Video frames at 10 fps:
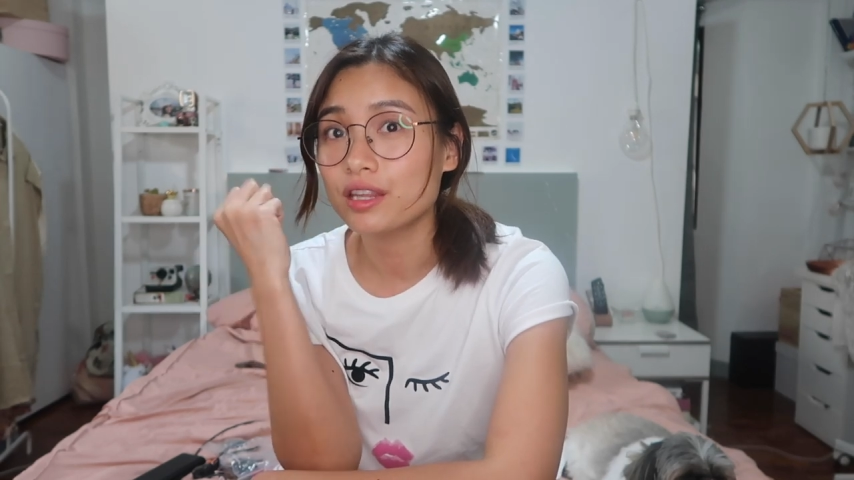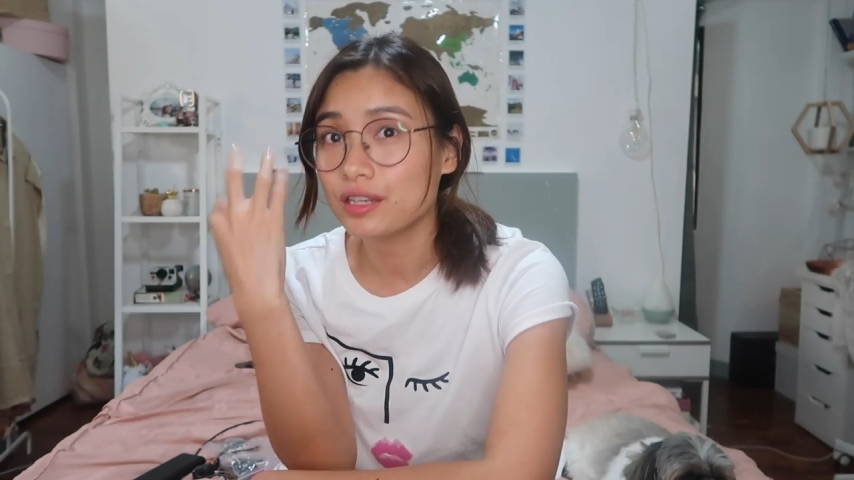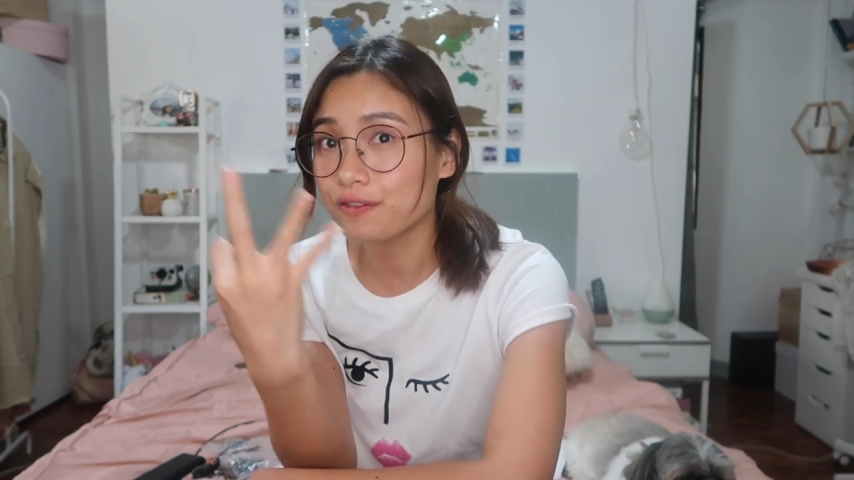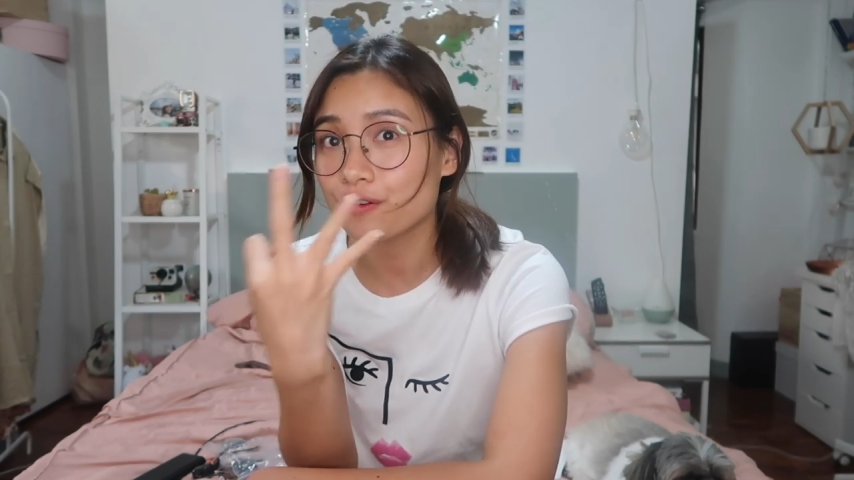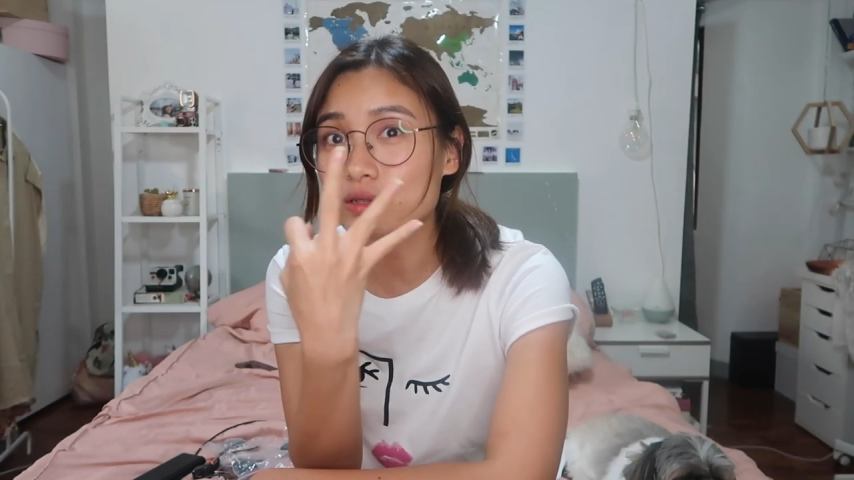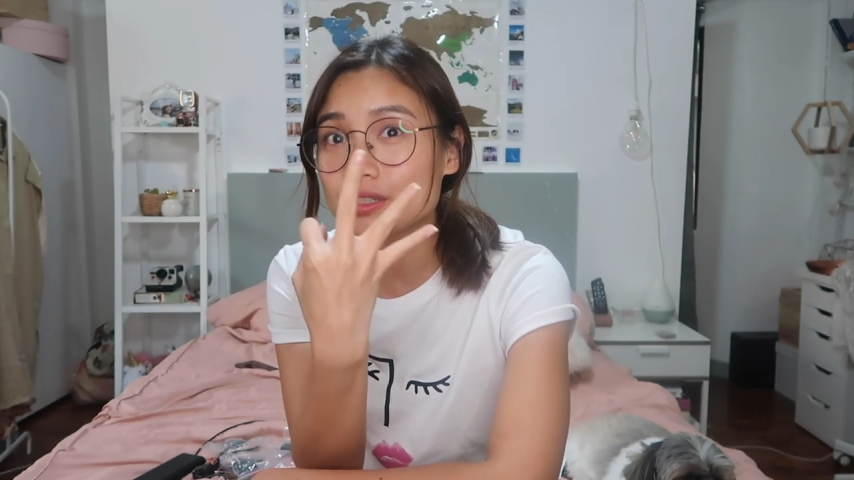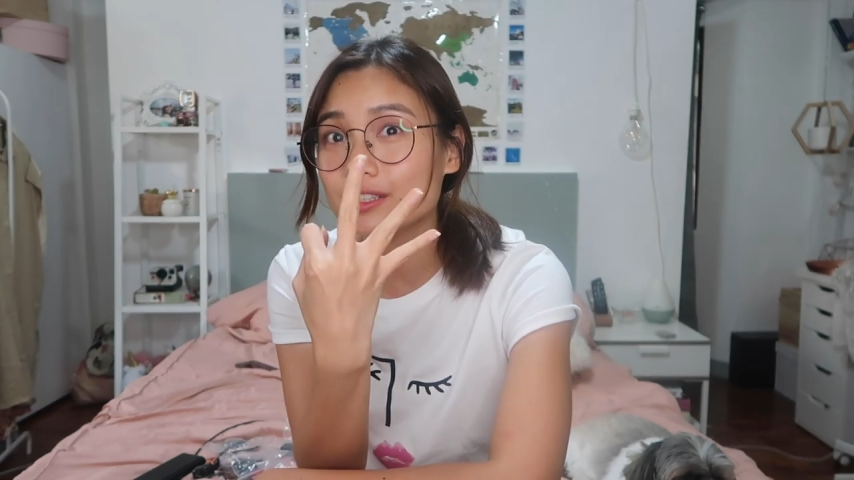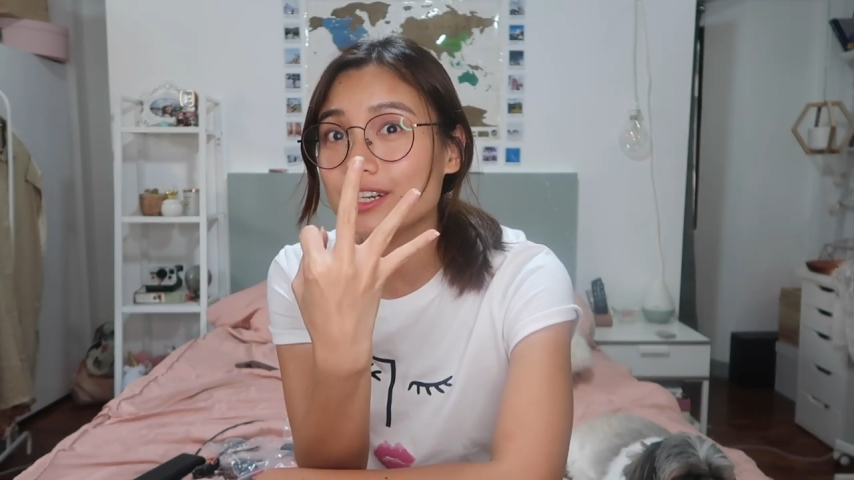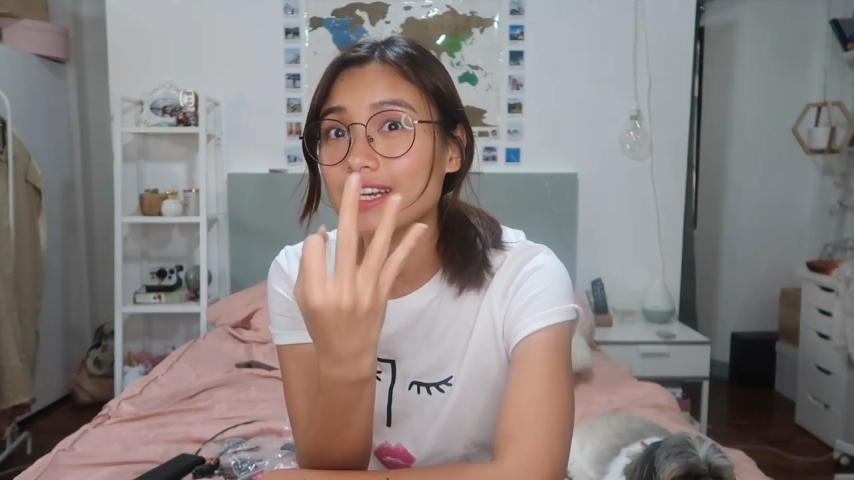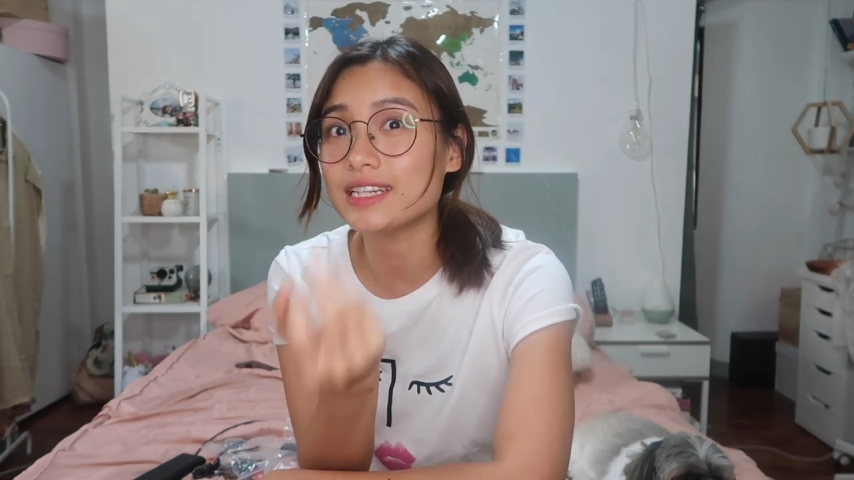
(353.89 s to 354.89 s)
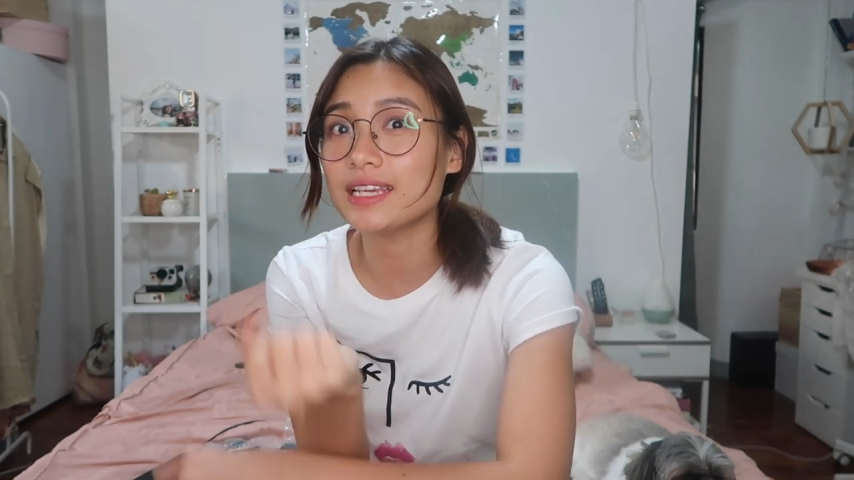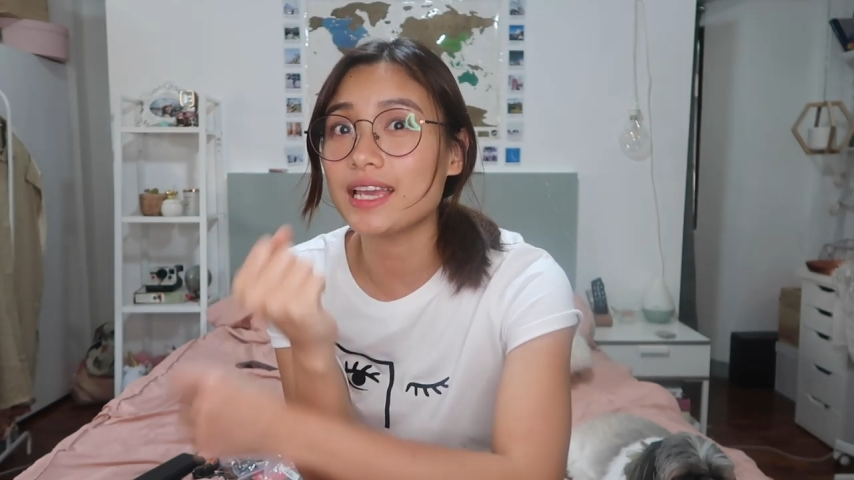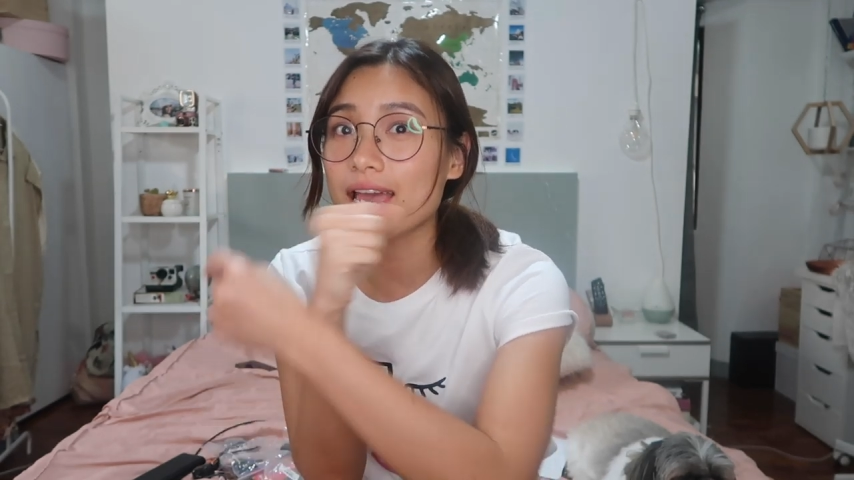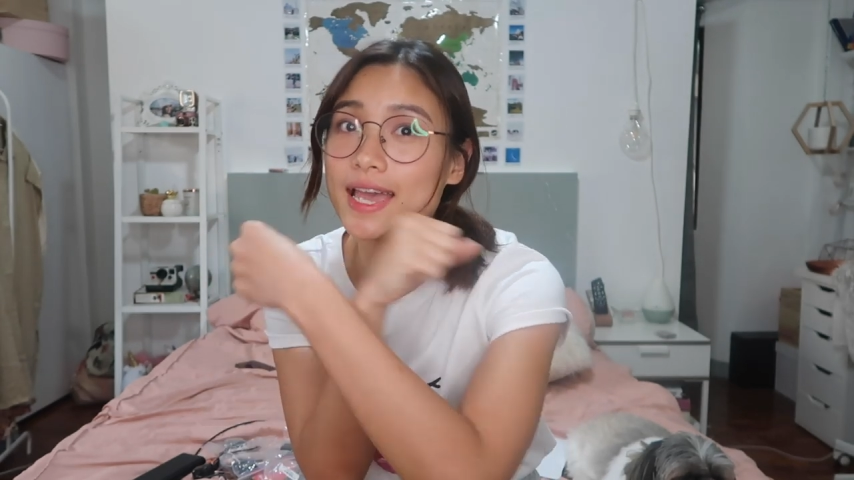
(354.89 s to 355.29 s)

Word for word: three phones already